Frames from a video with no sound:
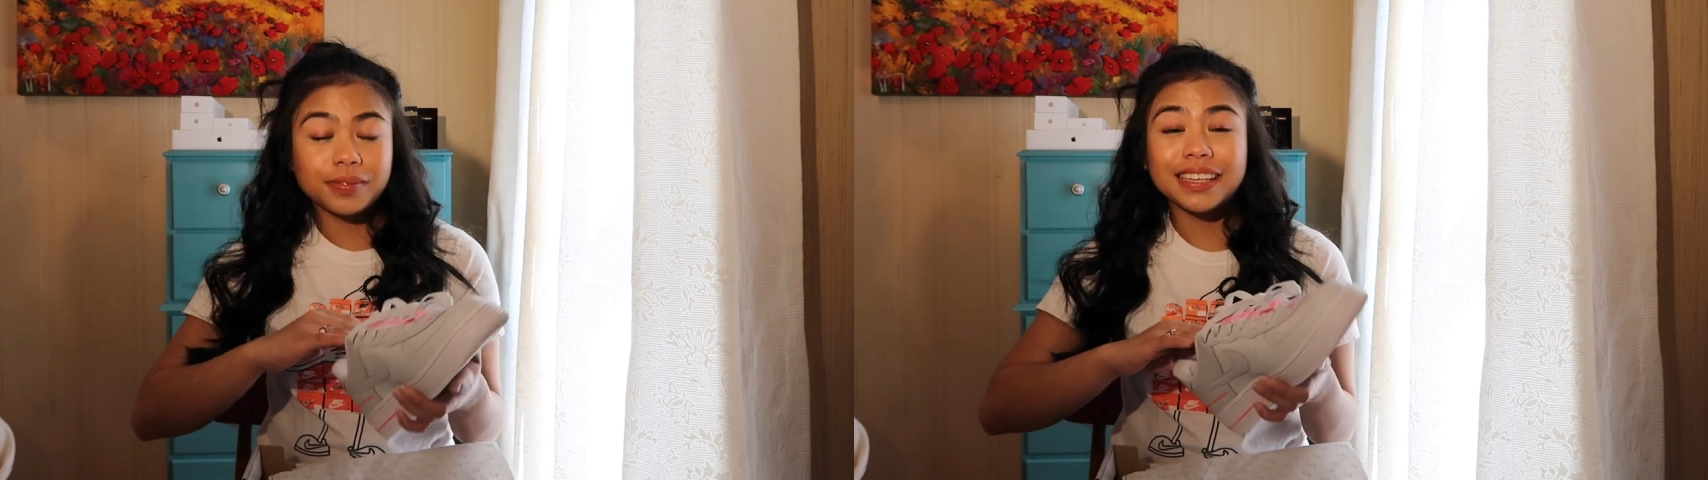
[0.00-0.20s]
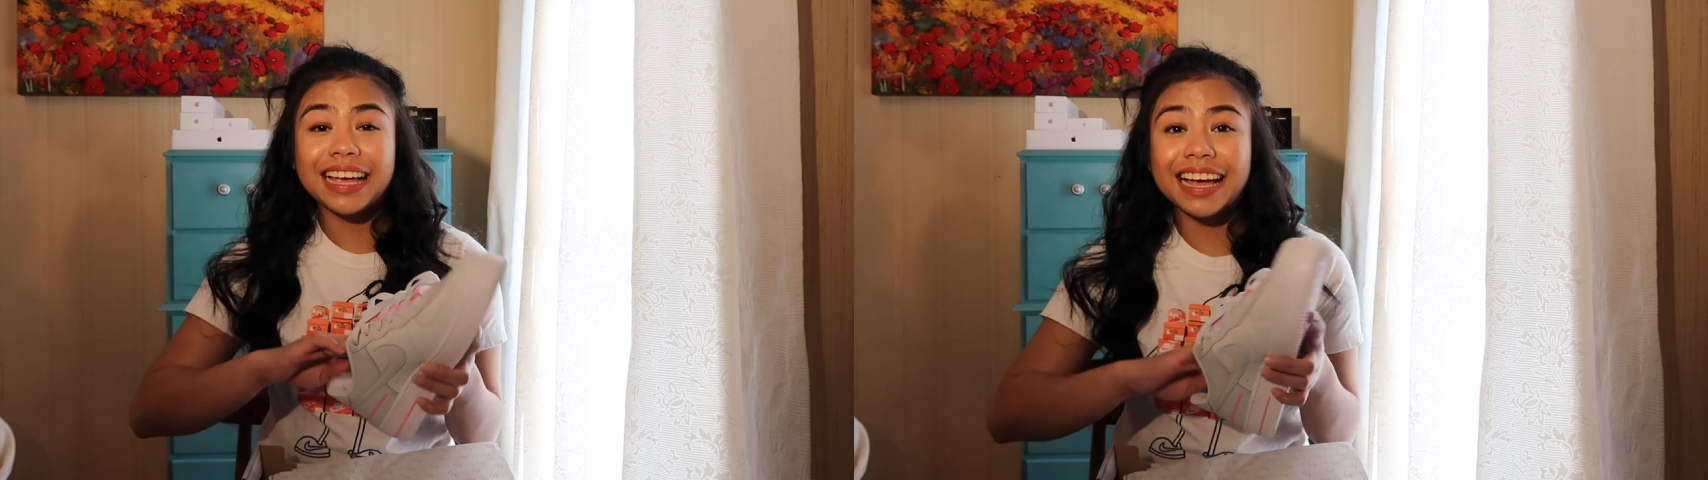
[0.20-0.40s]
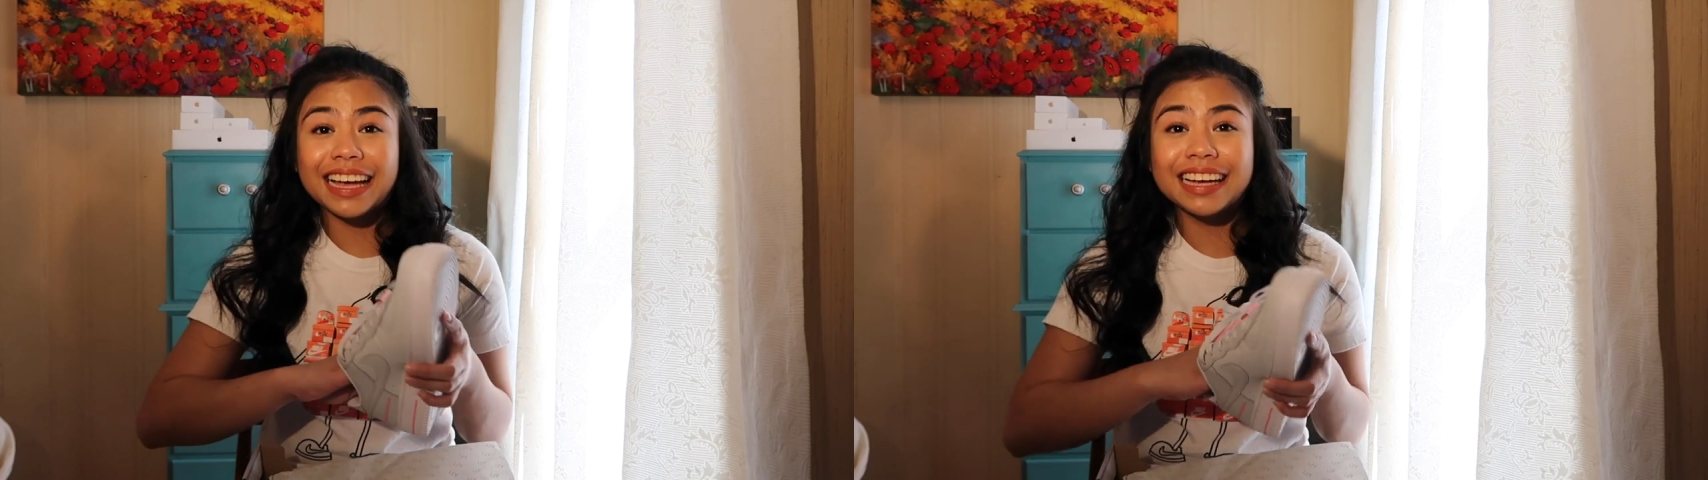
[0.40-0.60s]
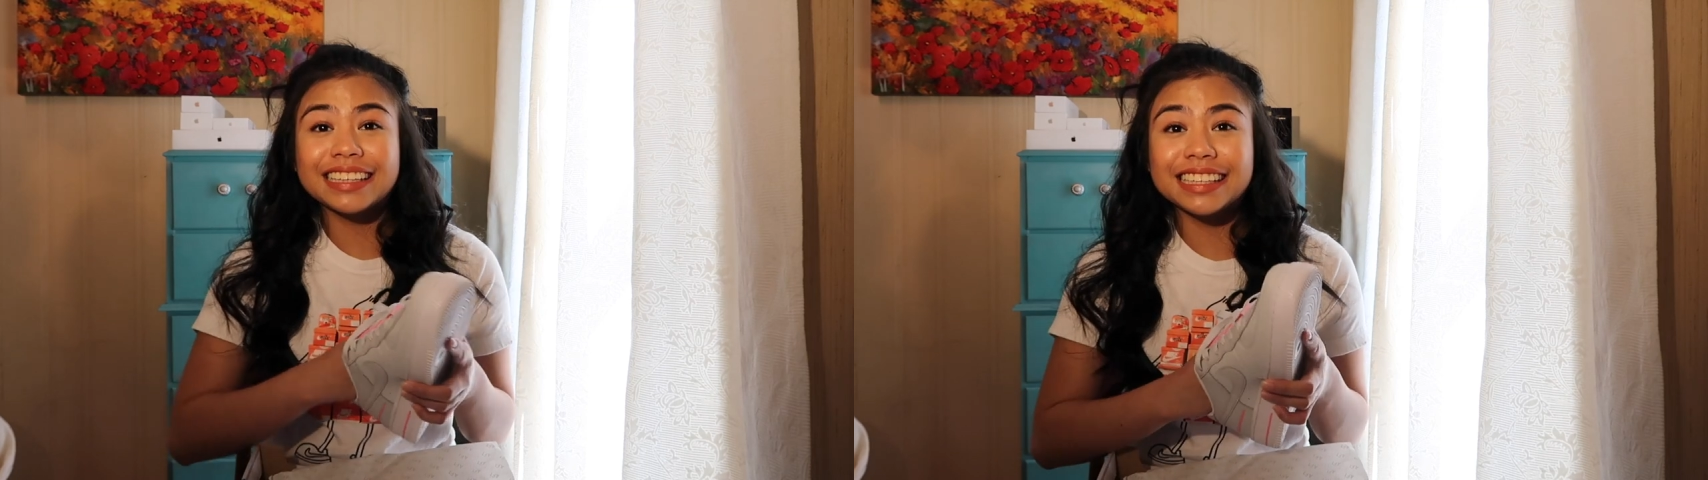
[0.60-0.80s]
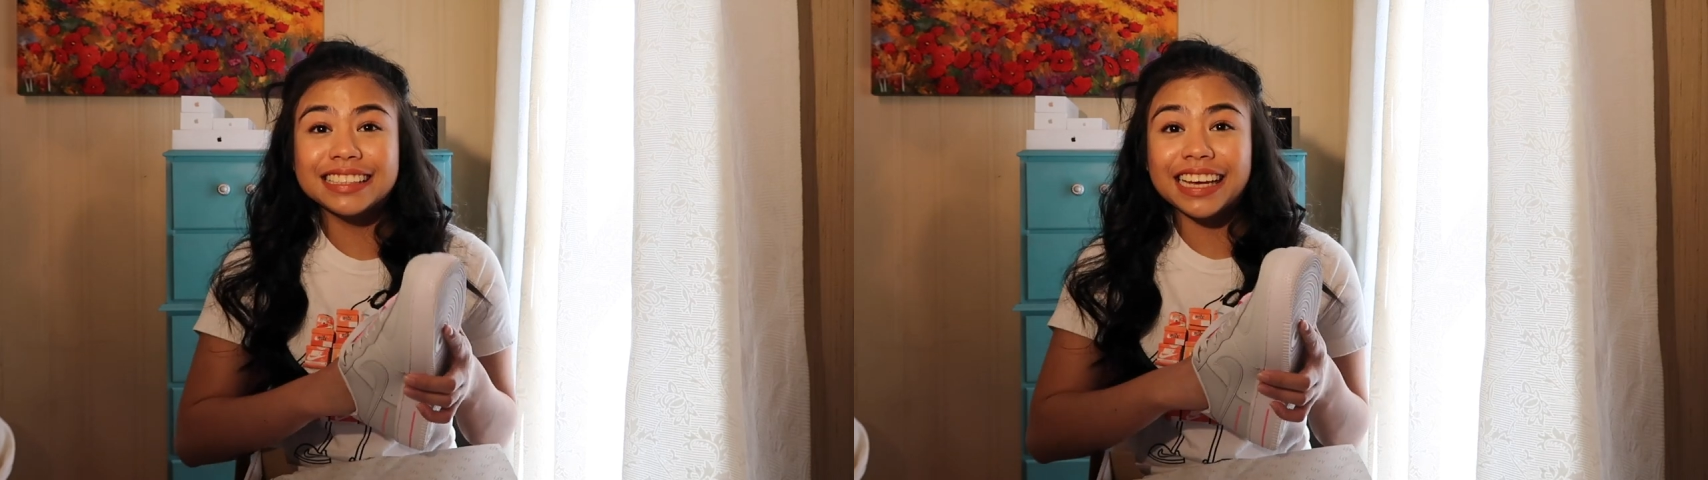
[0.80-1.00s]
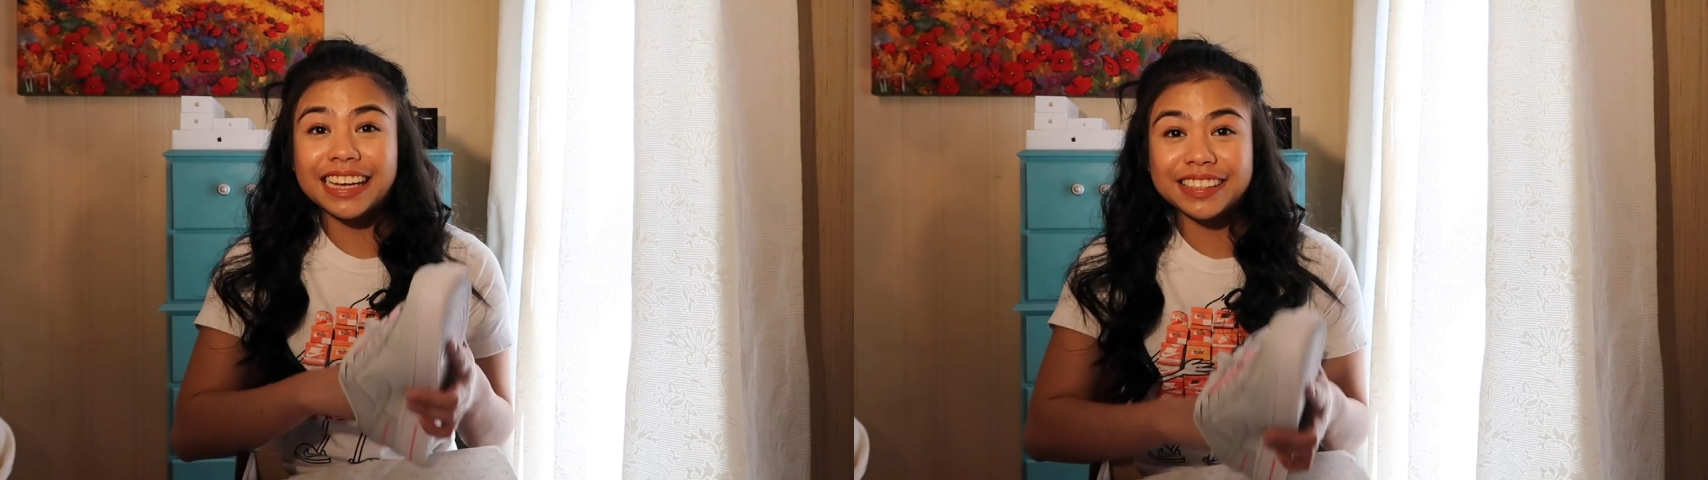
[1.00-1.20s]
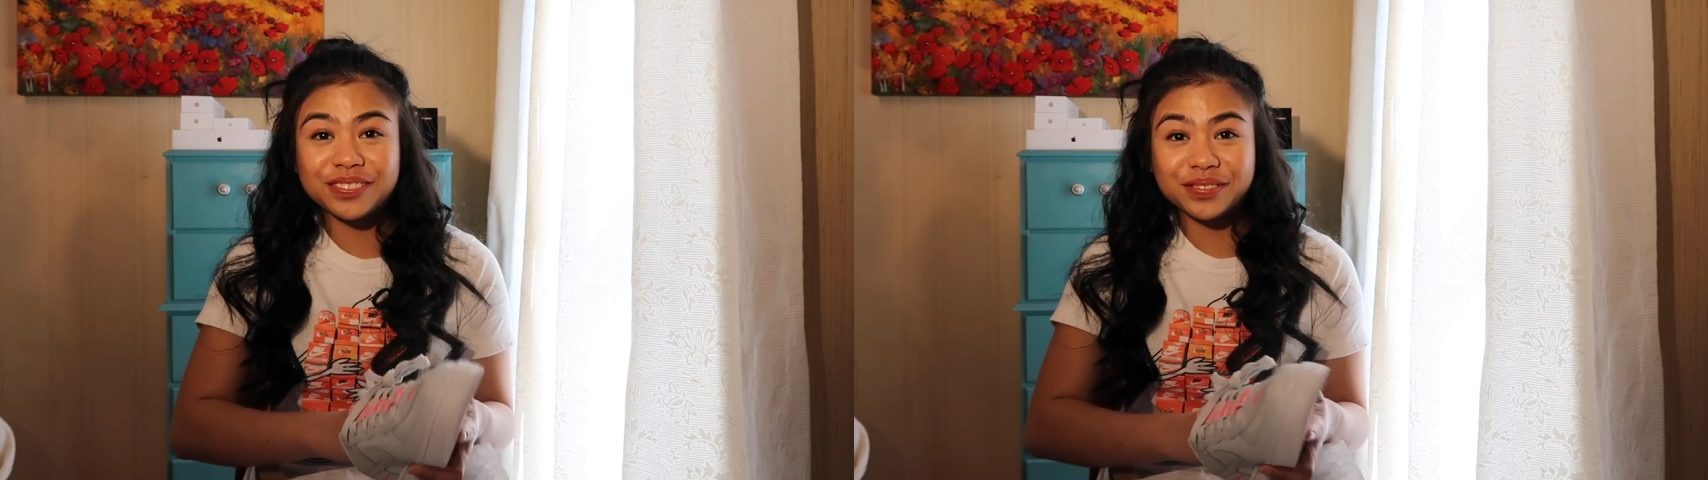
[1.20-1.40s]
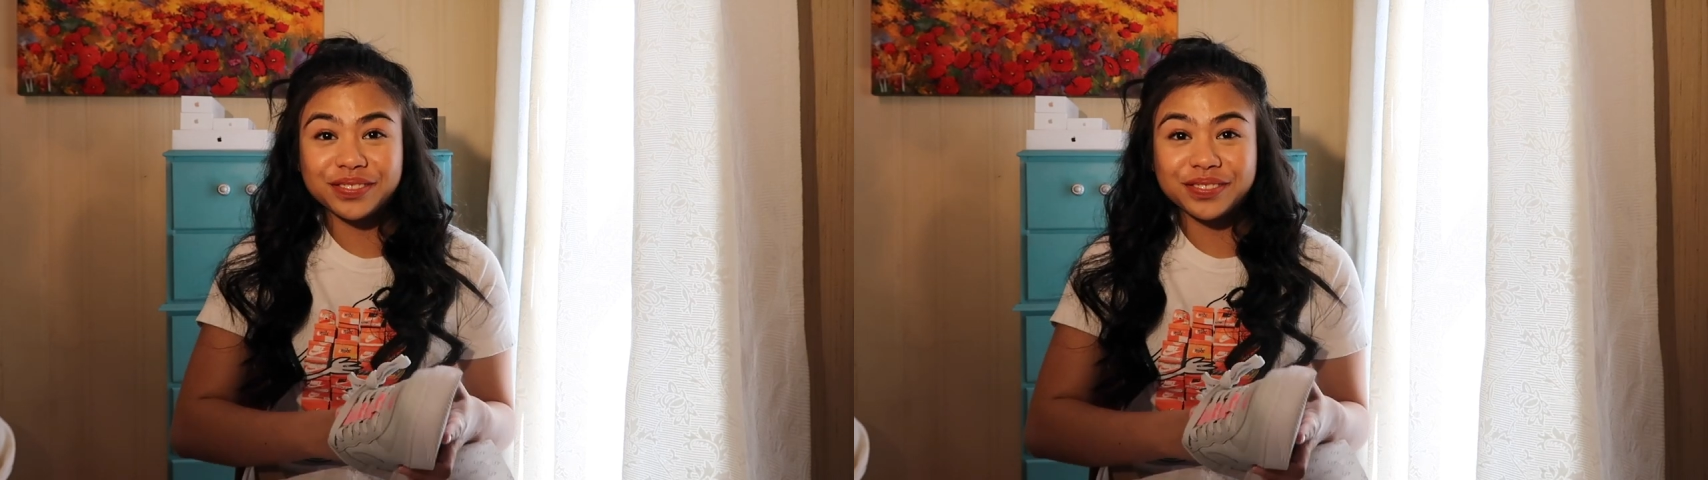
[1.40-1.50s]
yeah, that's it.